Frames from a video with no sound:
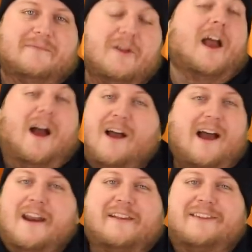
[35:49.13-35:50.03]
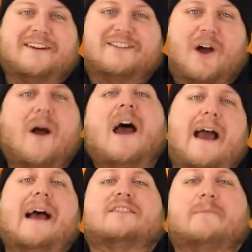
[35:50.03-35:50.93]
Yeah, I didn't think so.
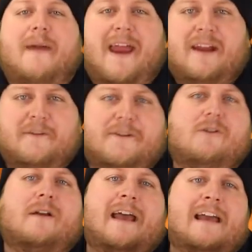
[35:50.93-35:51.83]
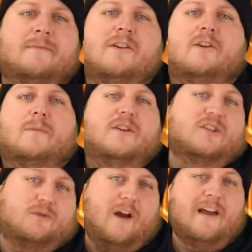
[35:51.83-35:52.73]
As a man, if your anatomy could be
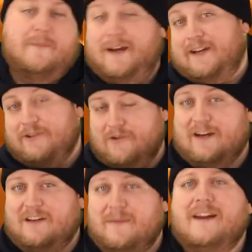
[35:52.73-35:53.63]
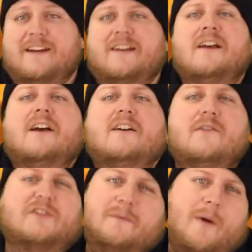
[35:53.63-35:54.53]
described by an internet comedian
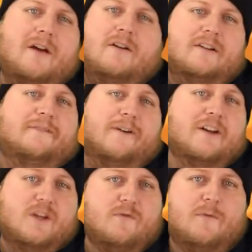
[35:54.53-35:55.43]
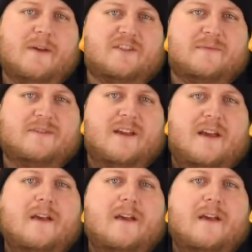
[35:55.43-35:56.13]
using moderately funny euphemisms,